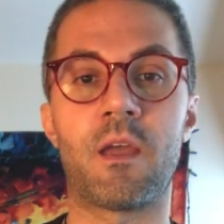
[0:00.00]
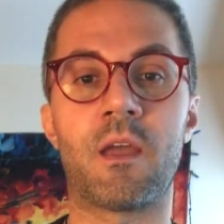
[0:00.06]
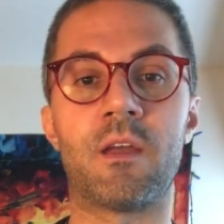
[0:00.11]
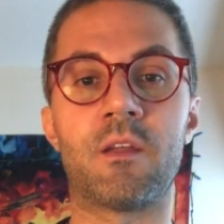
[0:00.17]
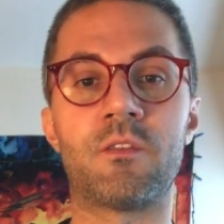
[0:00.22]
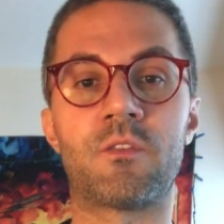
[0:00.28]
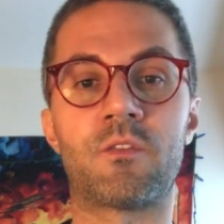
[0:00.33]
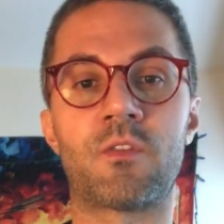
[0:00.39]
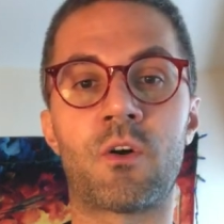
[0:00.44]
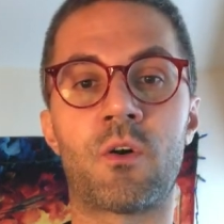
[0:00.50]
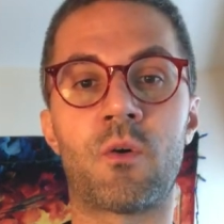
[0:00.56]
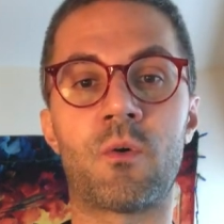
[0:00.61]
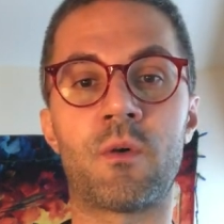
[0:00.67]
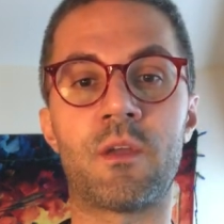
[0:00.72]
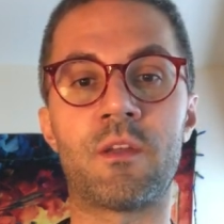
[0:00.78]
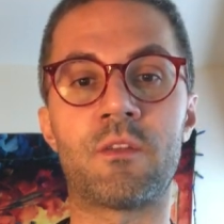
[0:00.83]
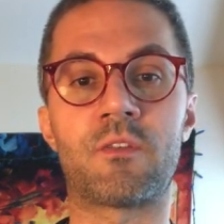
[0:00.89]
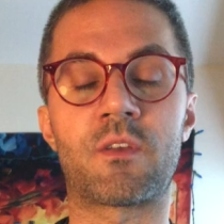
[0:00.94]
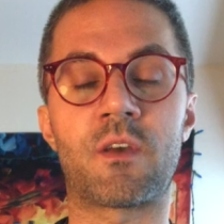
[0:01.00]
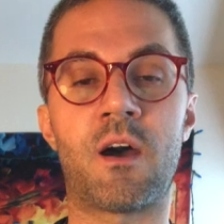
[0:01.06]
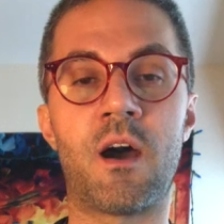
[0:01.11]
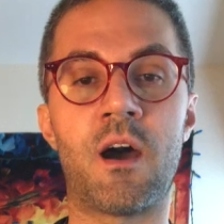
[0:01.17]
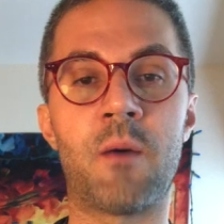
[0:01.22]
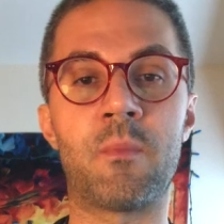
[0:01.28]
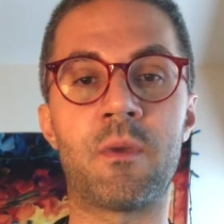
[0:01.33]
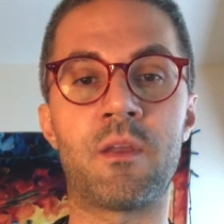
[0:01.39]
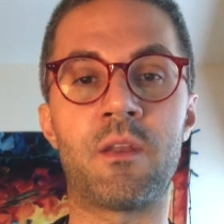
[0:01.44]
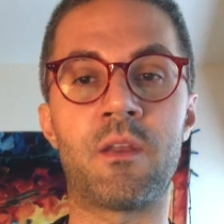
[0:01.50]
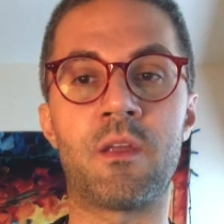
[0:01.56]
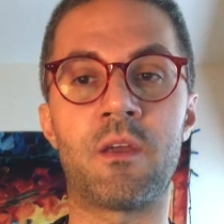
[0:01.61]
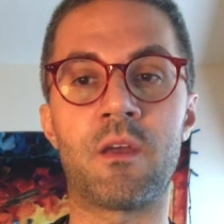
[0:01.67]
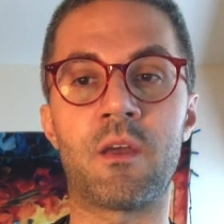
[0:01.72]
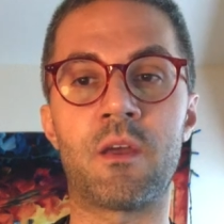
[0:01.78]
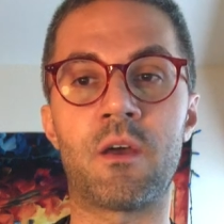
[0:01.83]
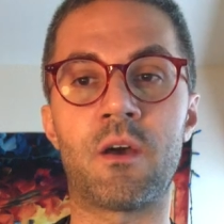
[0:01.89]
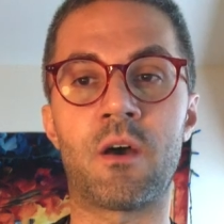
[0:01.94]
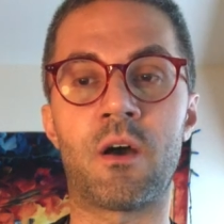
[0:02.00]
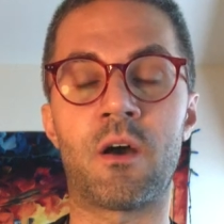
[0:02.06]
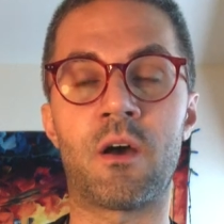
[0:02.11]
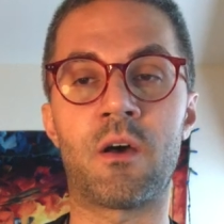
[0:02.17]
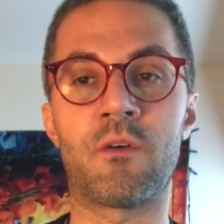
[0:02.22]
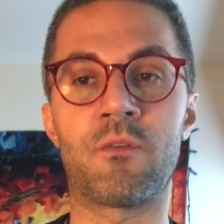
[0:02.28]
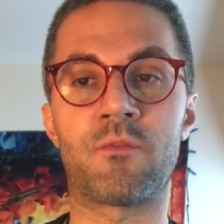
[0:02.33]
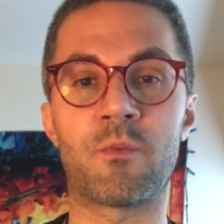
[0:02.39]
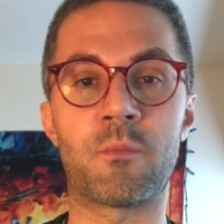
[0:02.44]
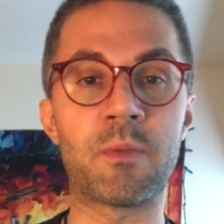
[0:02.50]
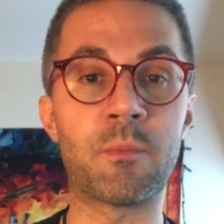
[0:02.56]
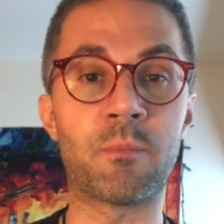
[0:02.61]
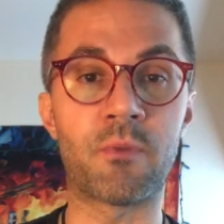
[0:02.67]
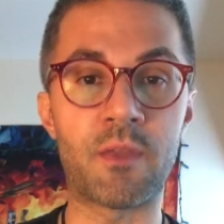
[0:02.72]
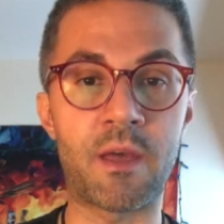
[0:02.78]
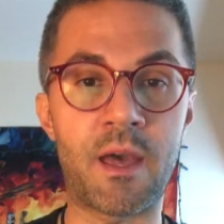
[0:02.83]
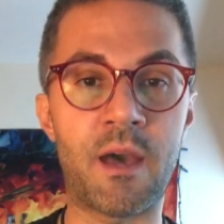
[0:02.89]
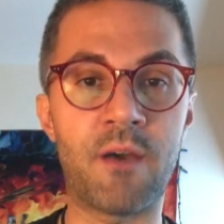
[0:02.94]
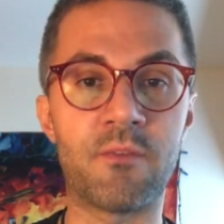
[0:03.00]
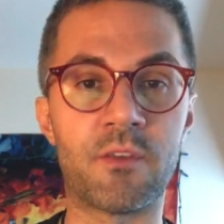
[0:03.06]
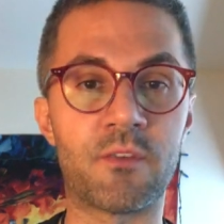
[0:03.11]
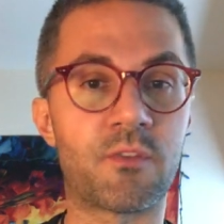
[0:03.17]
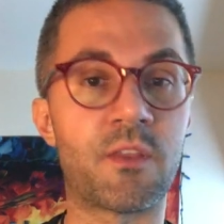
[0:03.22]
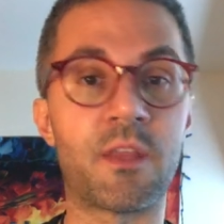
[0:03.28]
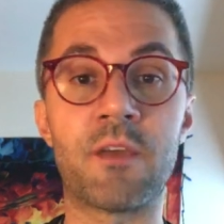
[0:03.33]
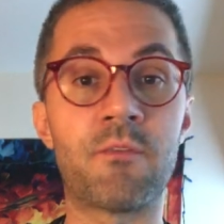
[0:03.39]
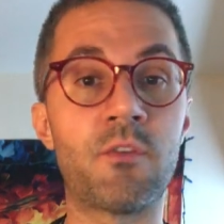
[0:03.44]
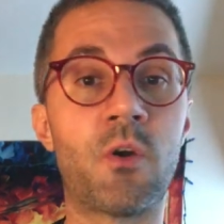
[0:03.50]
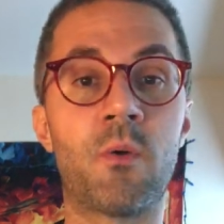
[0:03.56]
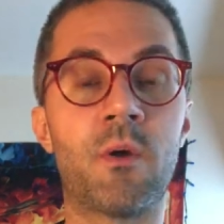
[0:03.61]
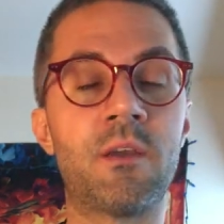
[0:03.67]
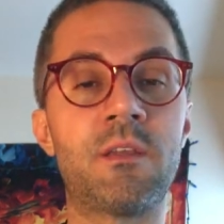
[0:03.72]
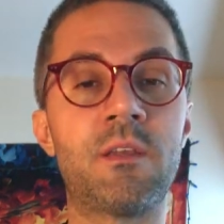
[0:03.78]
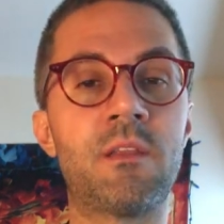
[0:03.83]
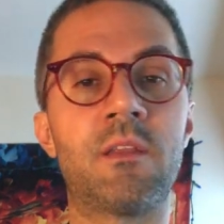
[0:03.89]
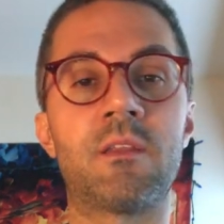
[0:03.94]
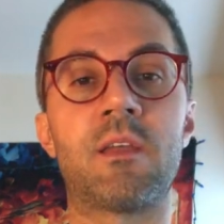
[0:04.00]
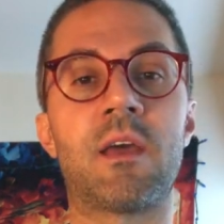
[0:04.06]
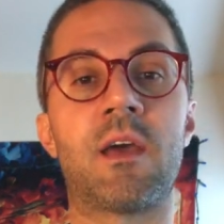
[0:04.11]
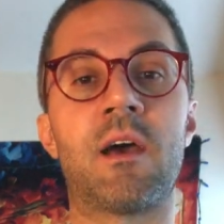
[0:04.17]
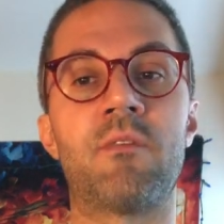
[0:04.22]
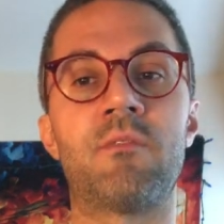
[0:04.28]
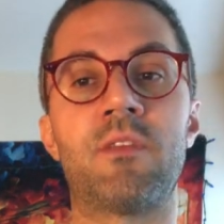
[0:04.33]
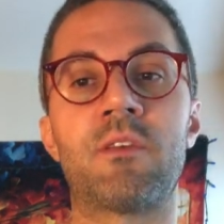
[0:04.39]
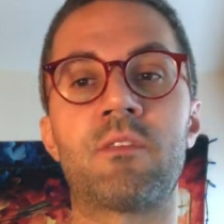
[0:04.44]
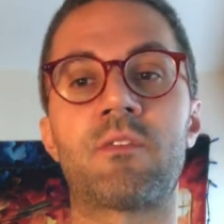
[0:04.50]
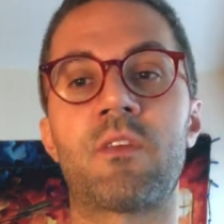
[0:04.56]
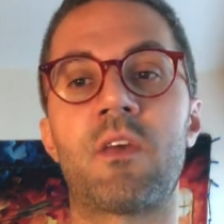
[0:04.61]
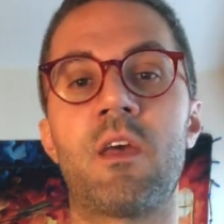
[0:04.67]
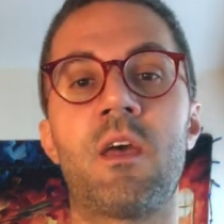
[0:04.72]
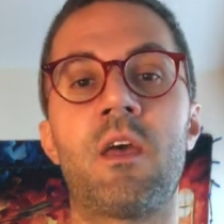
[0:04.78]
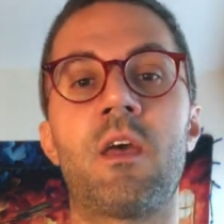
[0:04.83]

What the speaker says: And so it's common for people to have this, and they have no idea that they have this.